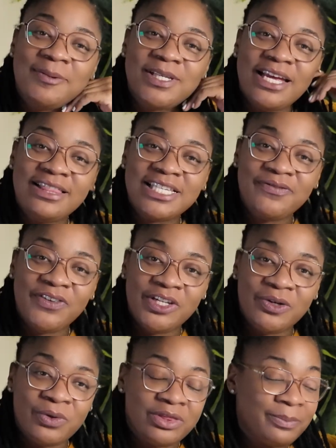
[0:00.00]
to end this
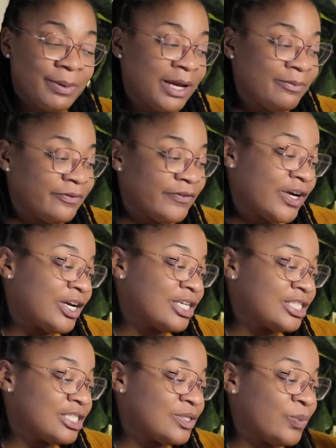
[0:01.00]
video with a Bible
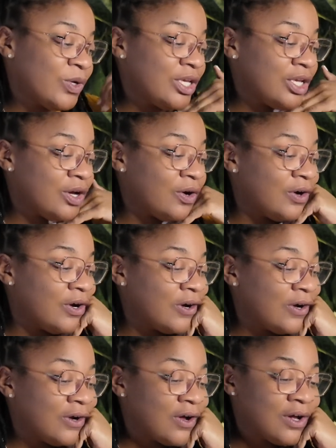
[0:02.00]
verse. We
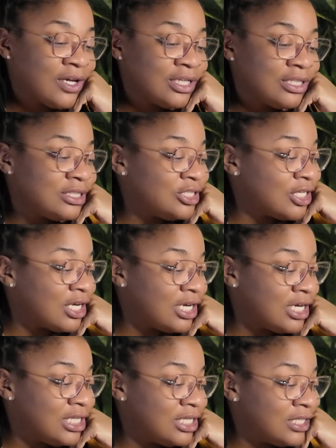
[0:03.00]
are on
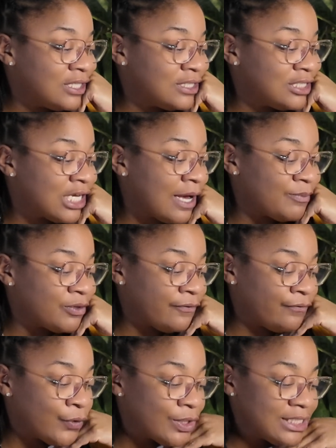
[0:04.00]
John chapter
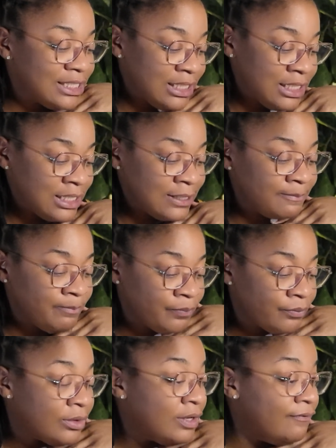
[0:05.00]
14,
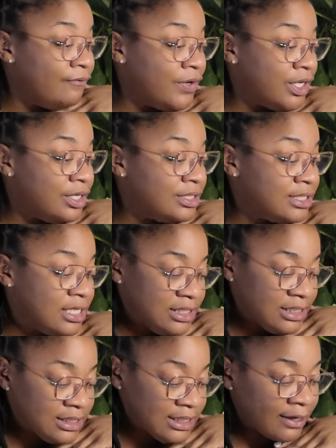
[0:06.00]
verse
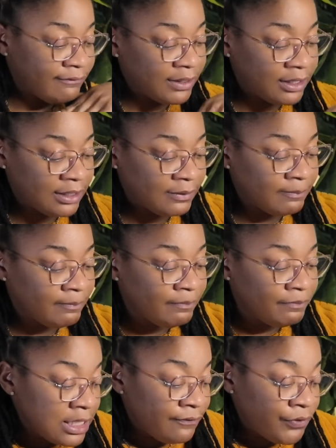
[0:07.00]
7.
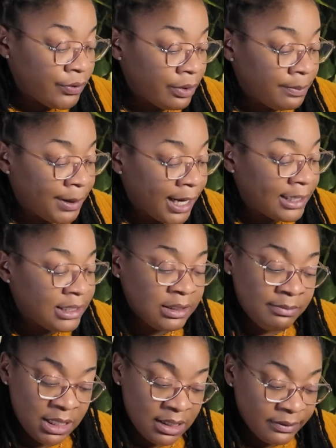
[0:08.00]
If you abide
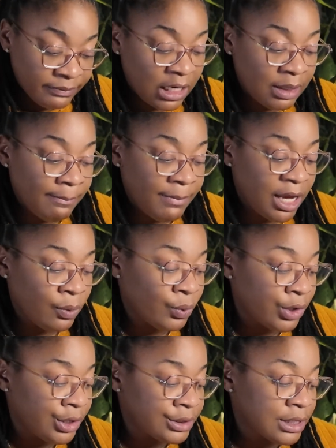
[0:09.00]
in me, and my
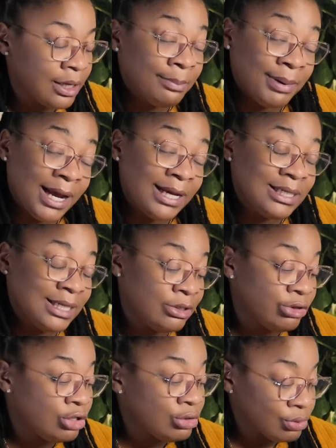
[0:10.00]
words abide
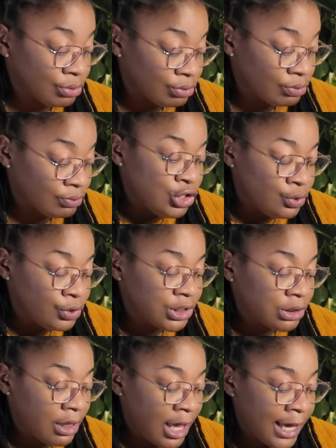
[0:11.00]
in you, you
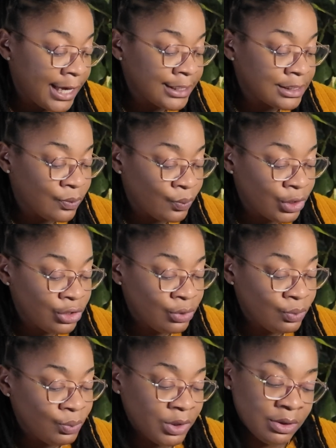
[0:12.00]
shall ask what
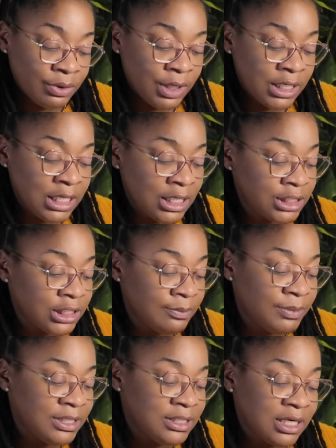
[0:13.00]
you will, and it shall
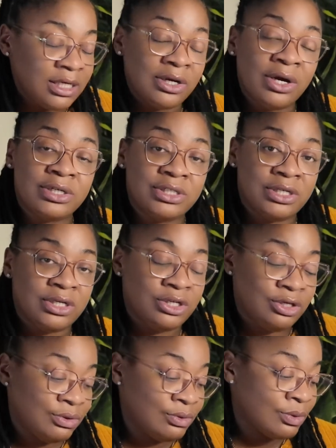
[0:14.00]
be done unto
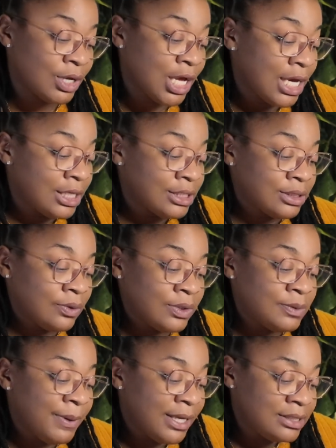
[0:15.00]
you. So
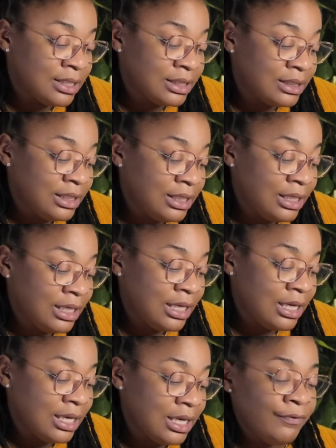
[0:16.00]
it's basically,
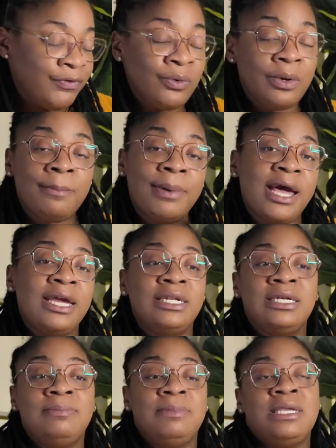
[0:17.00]
if you abide
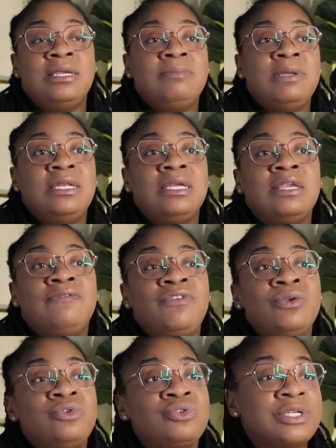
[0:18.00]
in me, meaning if
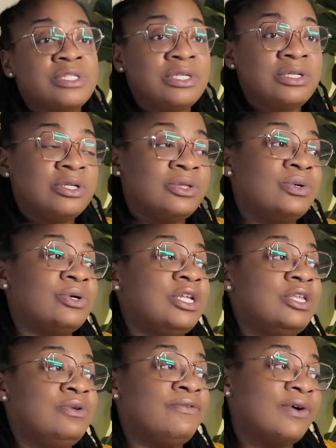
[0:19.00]
you trust in the Lord
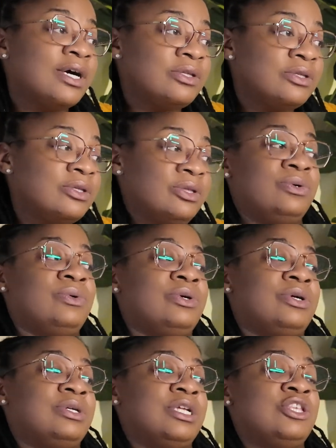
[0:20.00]
and you follow the
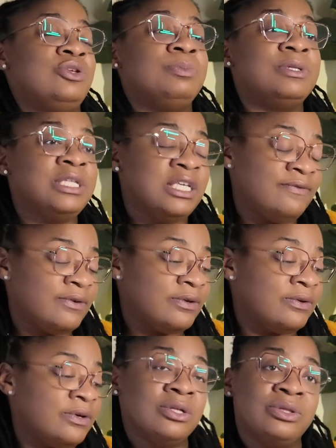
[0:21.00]
Lord and you believe in
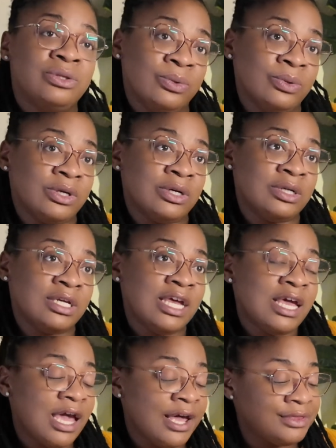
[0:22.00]
the Lord,
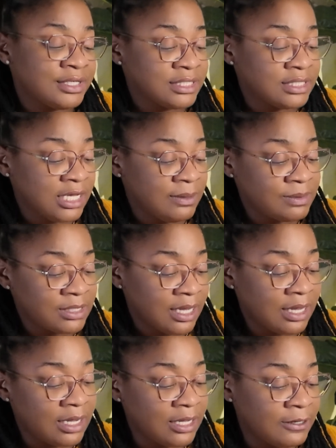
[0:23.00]
at the same
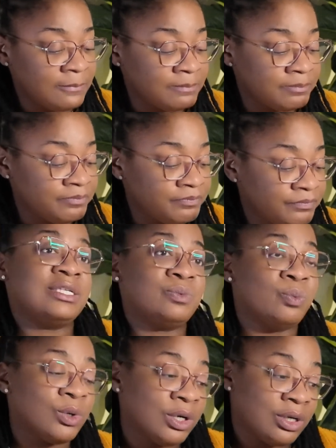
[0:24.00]
time, His
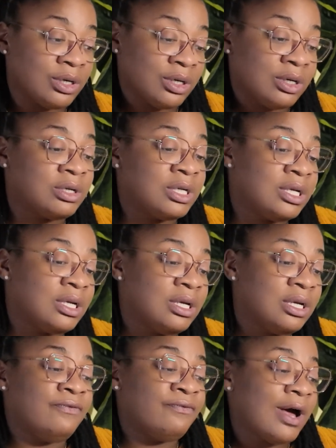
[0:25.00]
word,
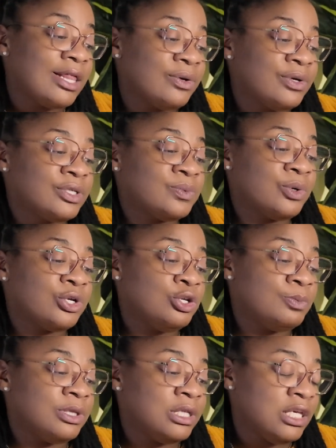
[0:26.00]
you follow His word, you
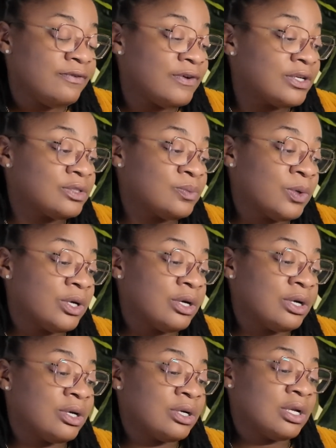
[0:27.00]
believe His
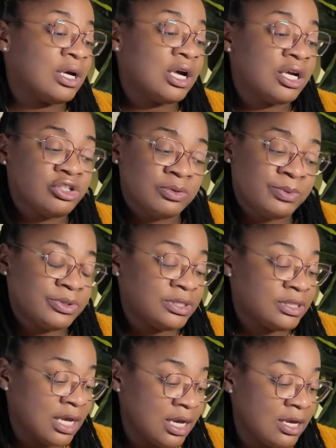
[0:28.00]
word
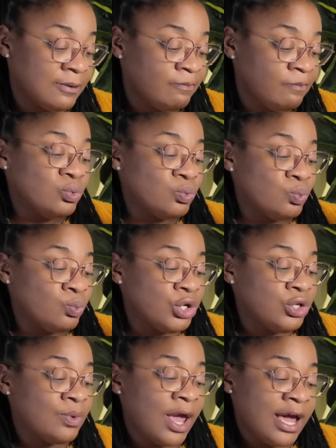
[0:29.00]
100%. What
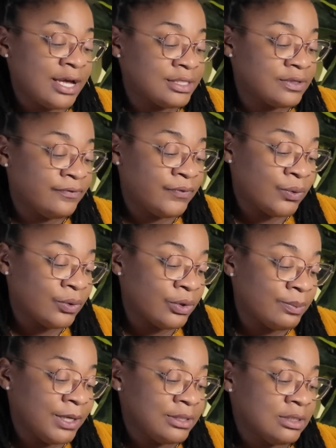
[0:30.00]
you ask for,
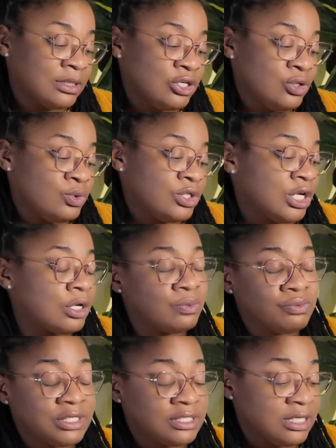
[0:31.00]
basically, you shall
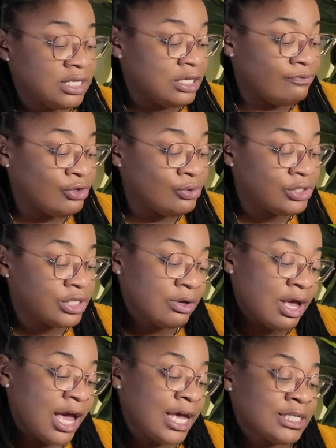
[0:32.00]
receive. You shall
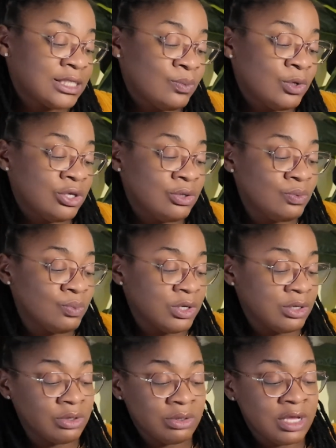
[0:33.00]
ask what you
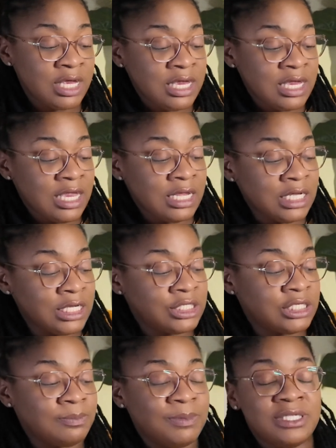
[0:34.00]
will, and it
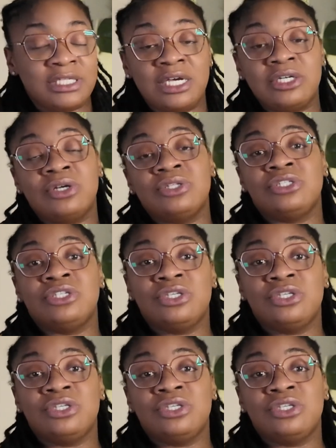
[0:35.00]
shall be done unto